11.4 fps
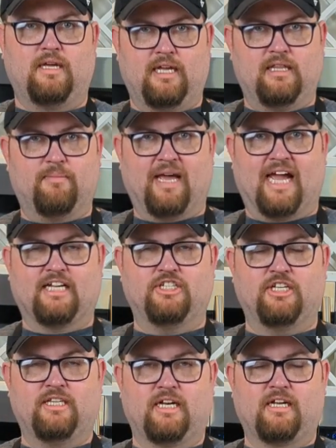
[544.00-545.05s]
in the
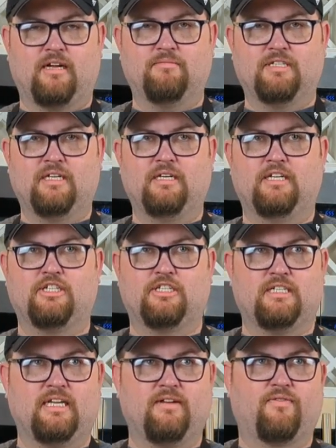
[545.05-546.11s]
packaging that it comes in, and just
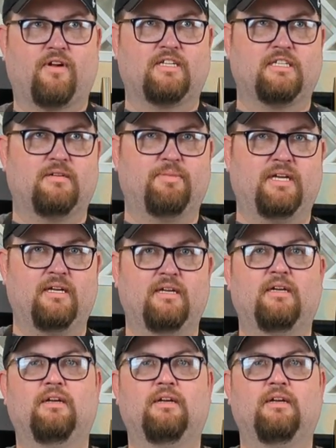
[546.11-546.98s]
defrost it a bit.